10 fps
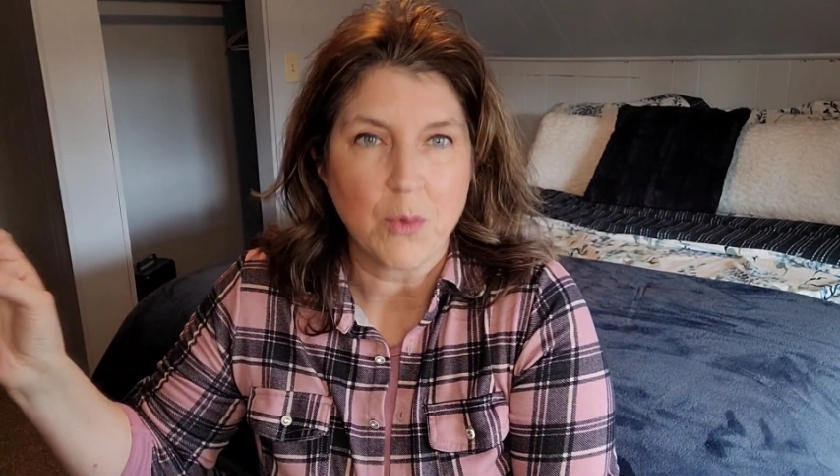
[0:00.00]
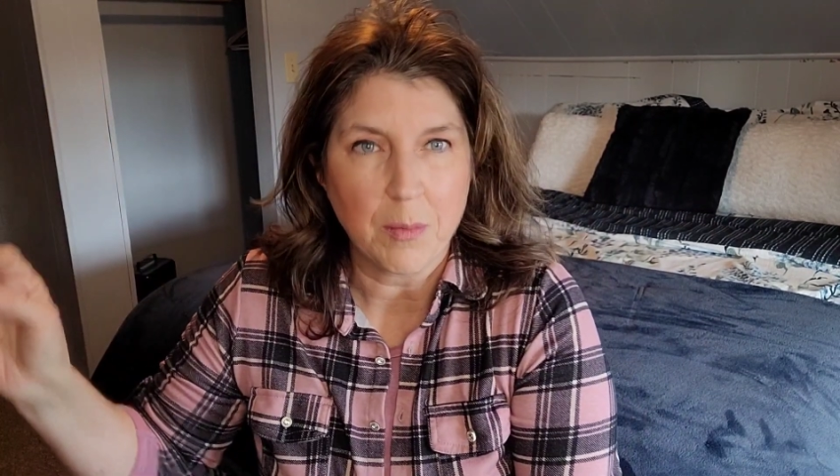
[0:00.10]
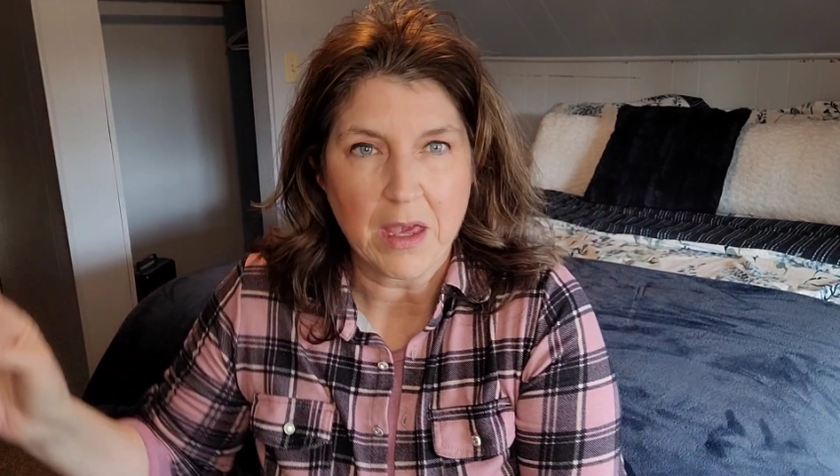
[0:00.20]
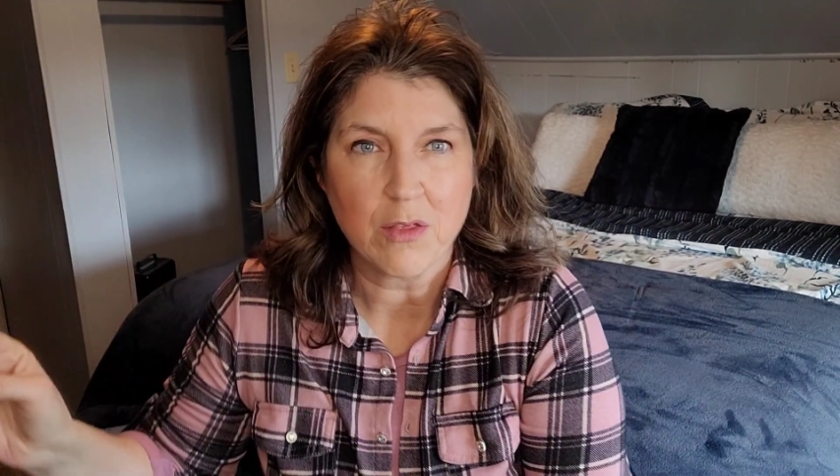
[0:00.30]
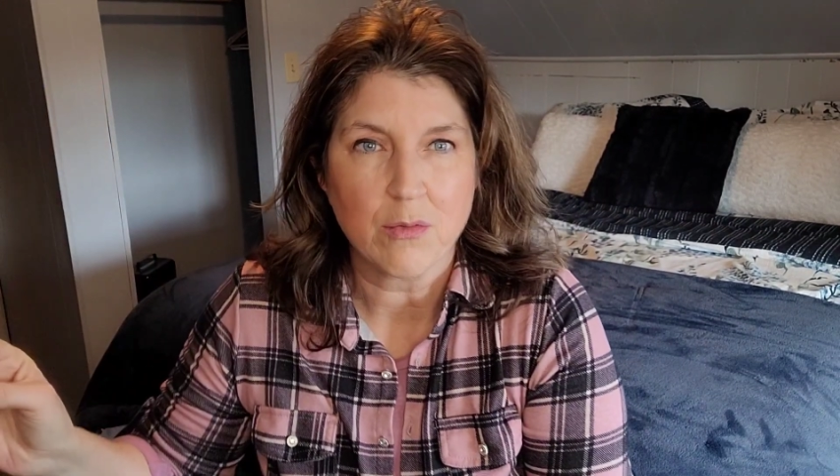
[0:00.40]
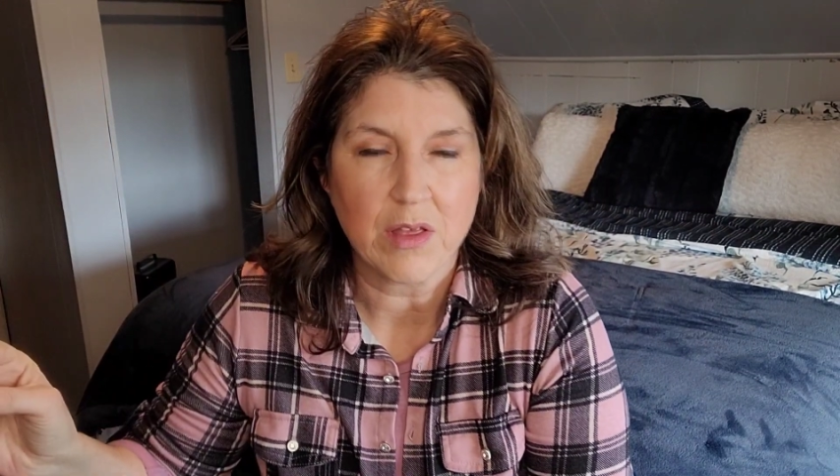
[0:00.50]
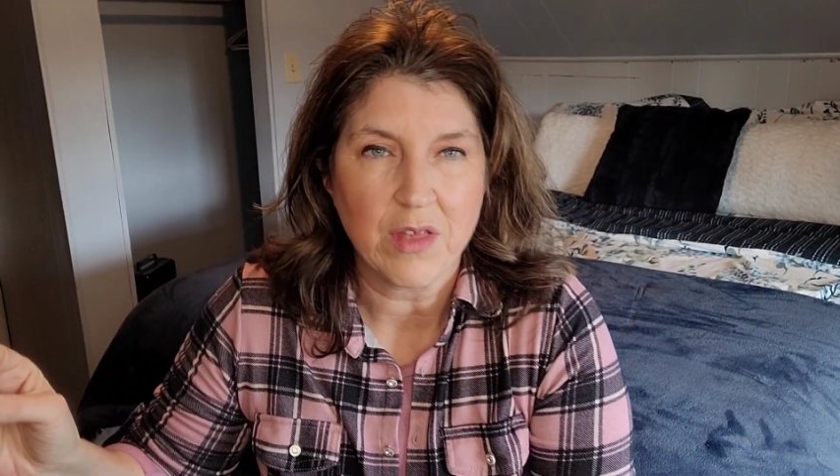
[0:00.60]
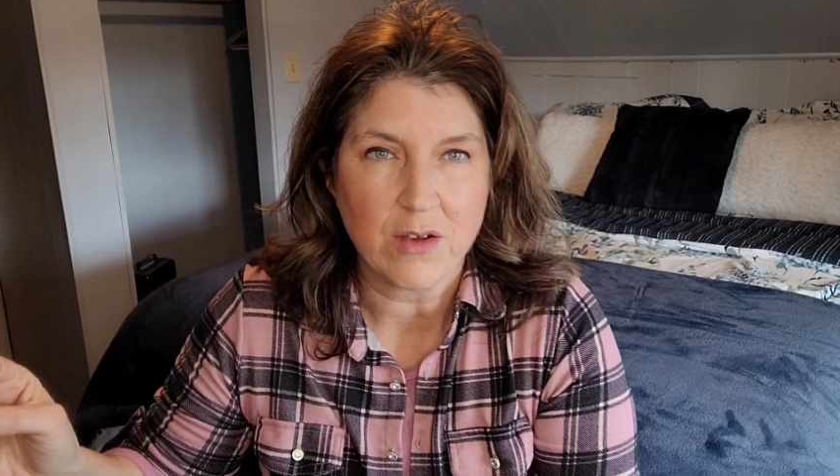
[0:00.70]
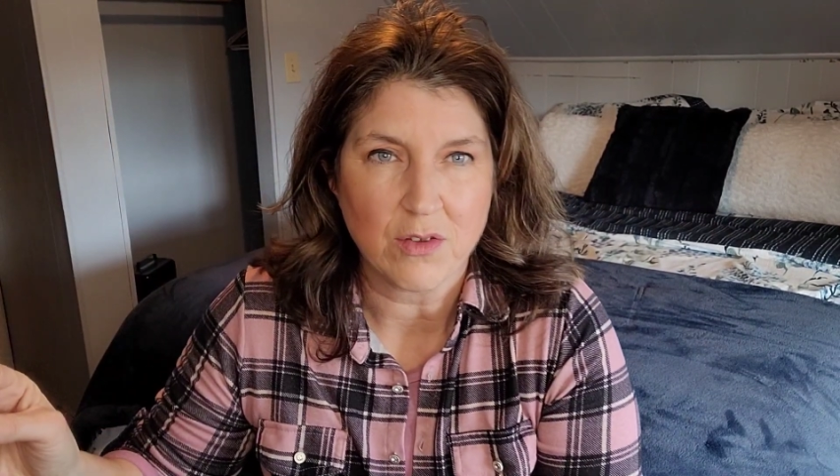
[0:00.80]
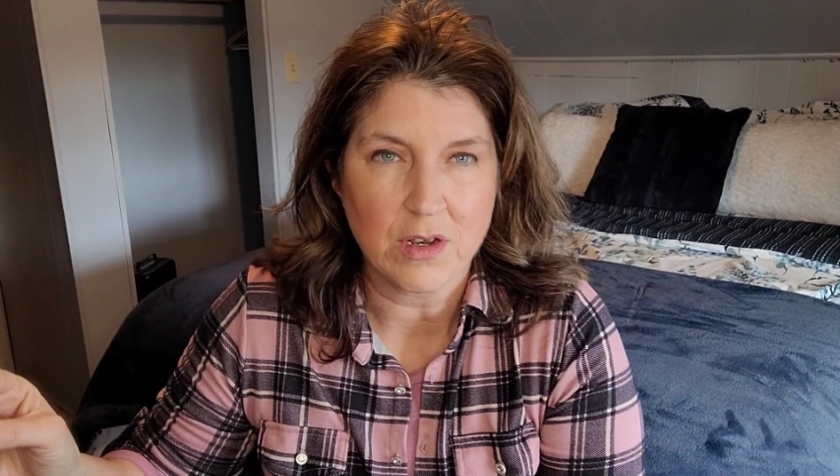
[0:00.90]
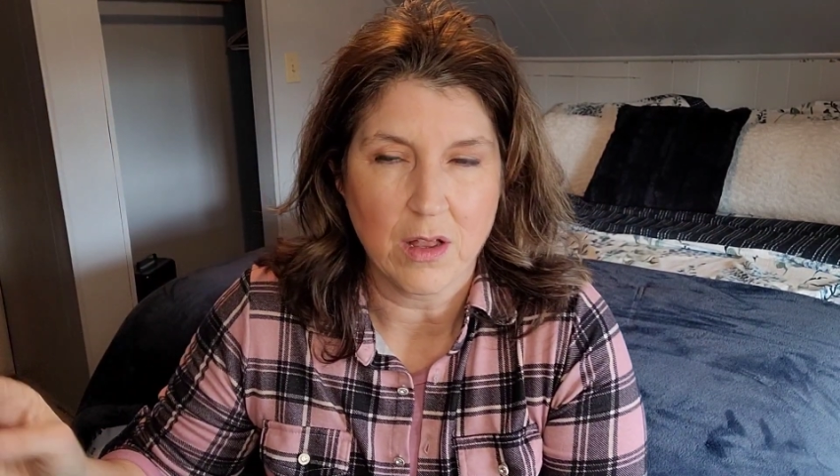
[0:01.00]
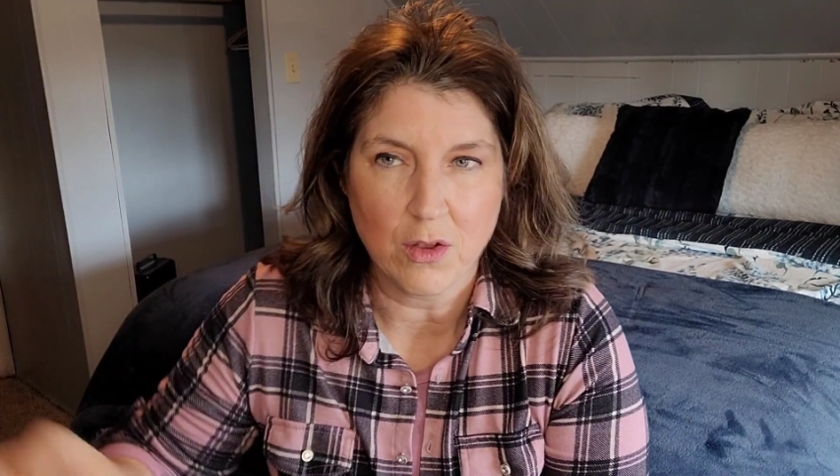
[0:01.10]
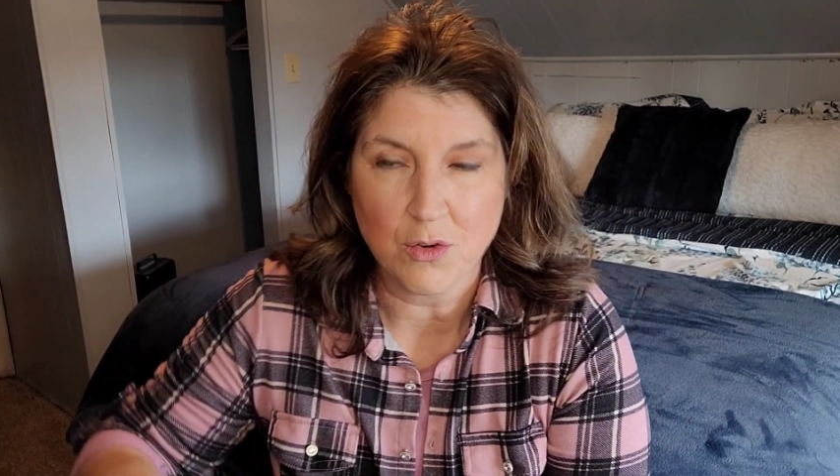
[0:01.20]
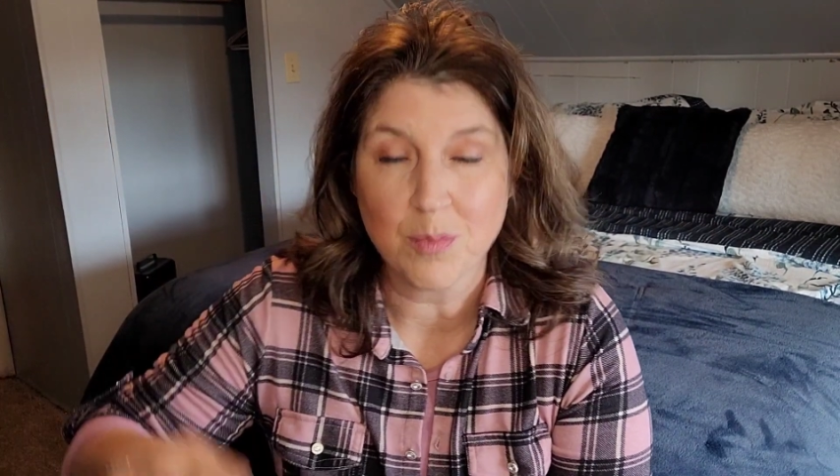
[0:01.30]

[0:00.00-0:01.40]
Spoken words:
we make $3,000,